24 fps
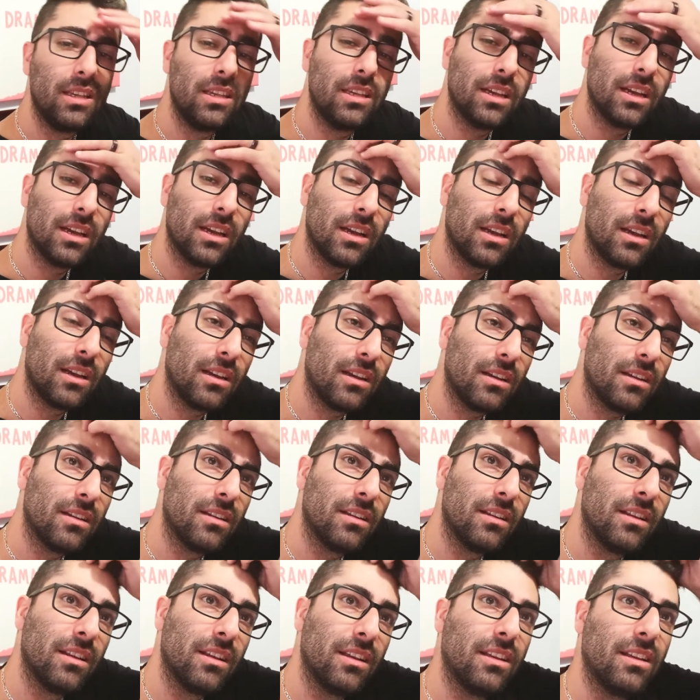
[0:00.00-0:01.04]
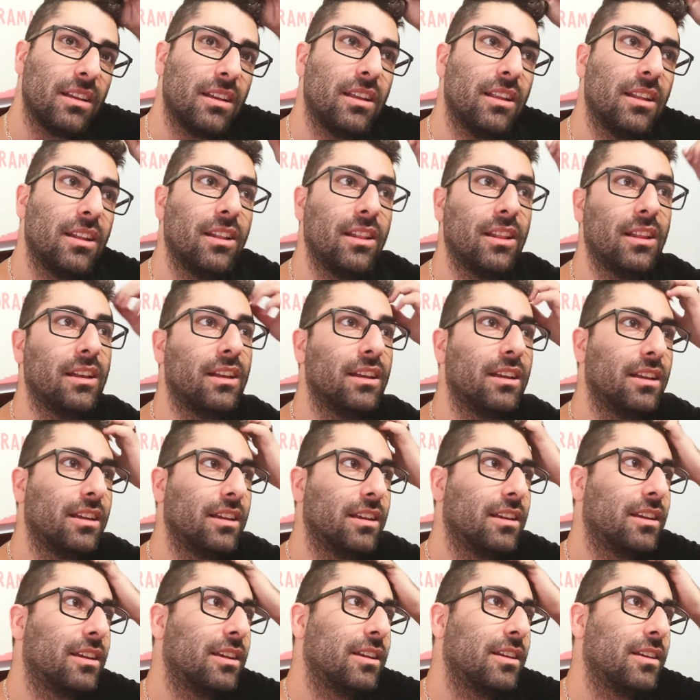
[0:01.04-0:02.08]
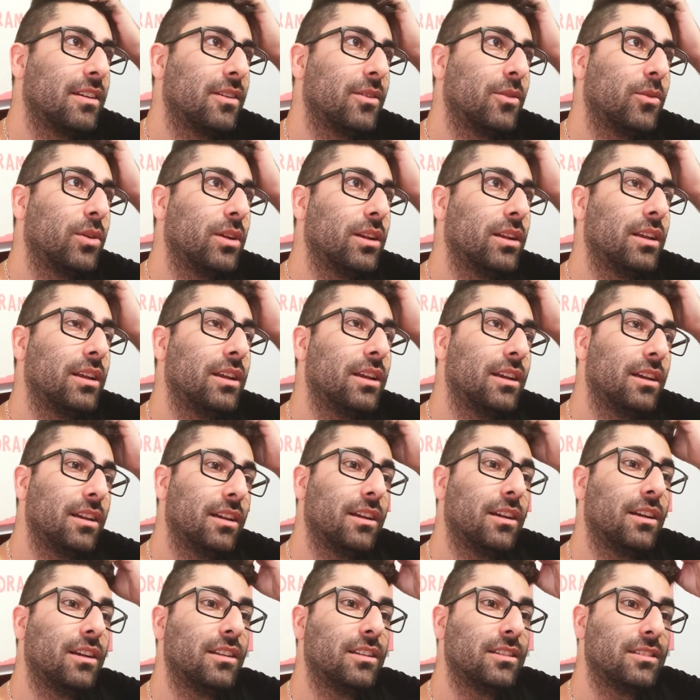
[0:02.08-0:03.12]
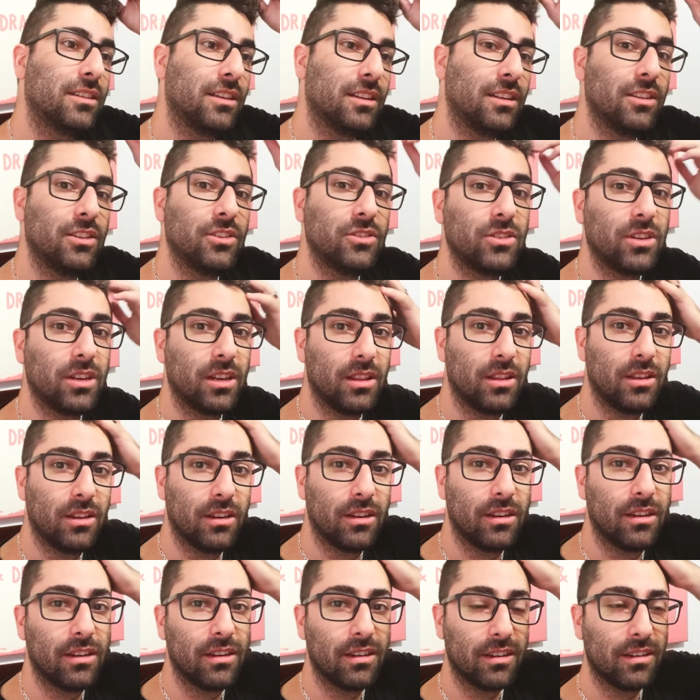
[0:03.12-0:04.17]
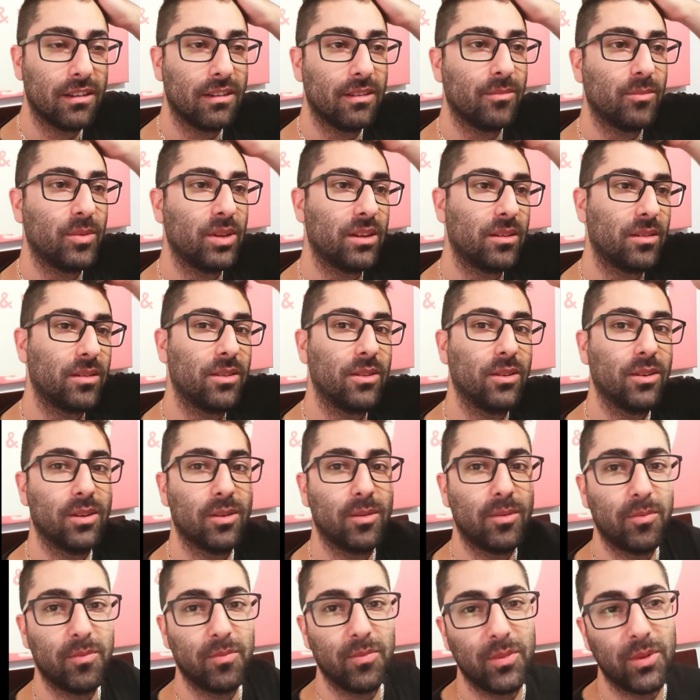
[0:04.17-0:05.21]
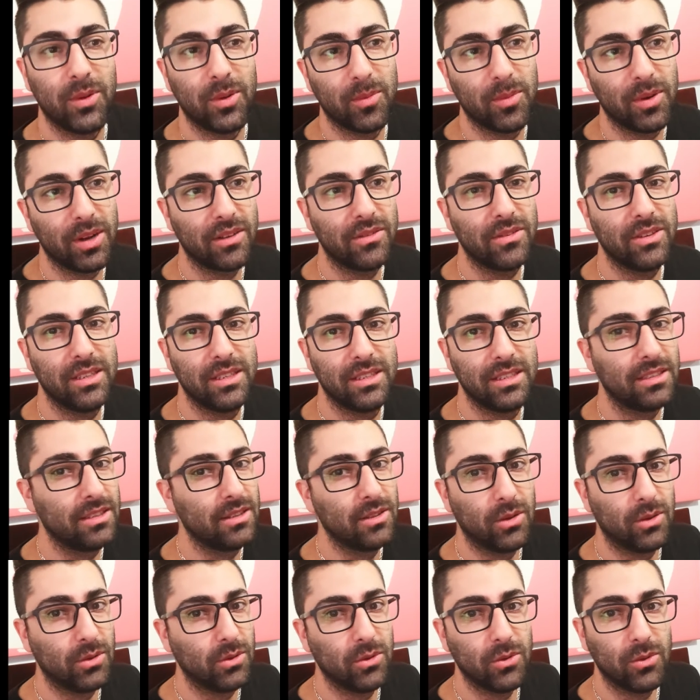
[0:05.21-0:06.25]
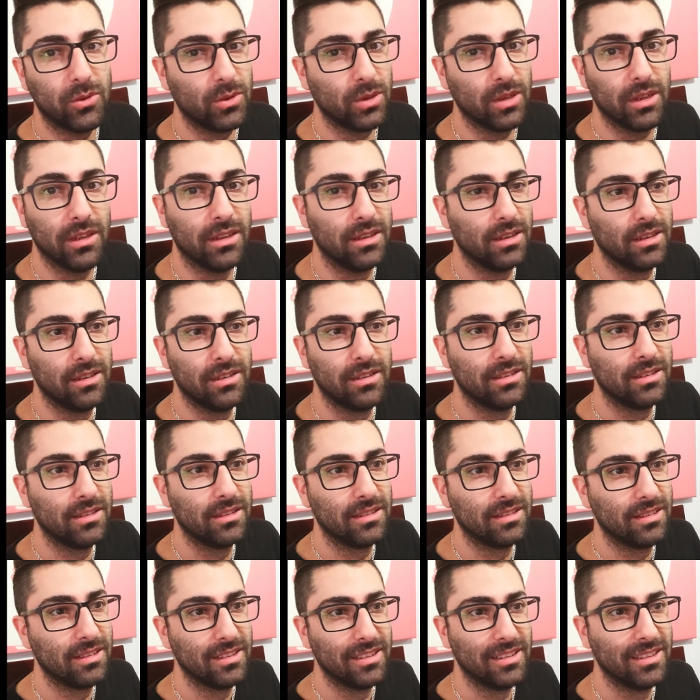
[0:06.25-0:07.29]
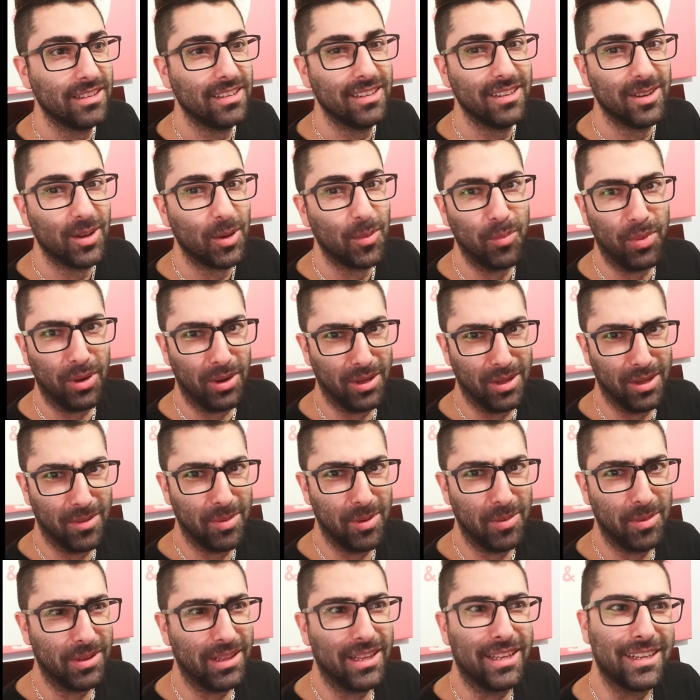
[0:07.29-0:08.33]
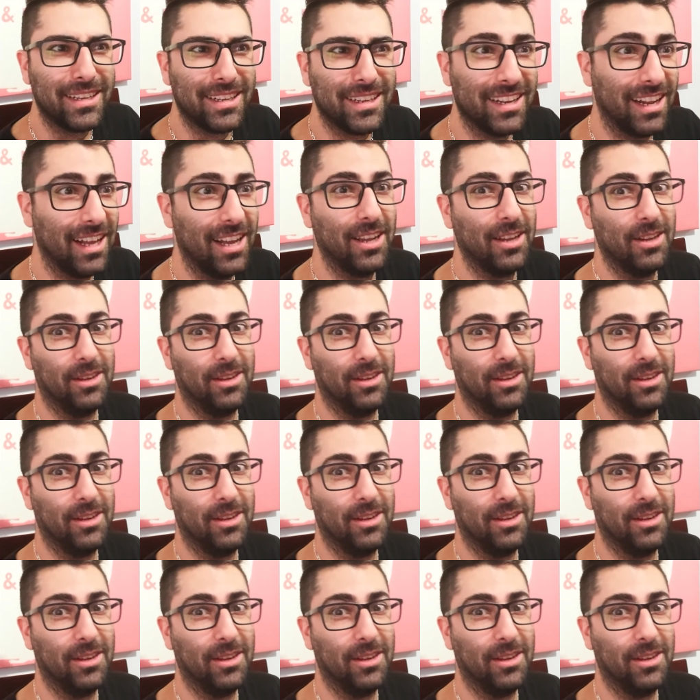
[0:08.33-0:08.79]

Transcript: Yeah, and one day I decided to try their breakfast. Don't do it. Apparently people like it.